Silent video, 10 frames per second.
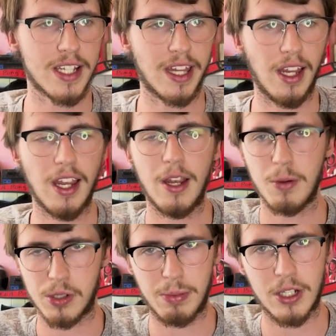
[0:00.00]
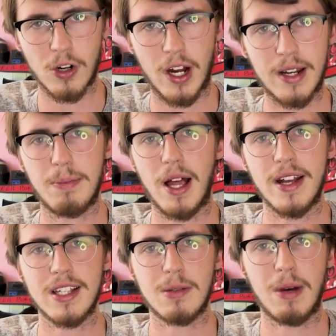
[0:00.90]
I think he would be trying to play
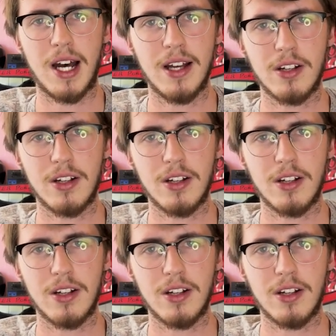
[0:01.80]
it smart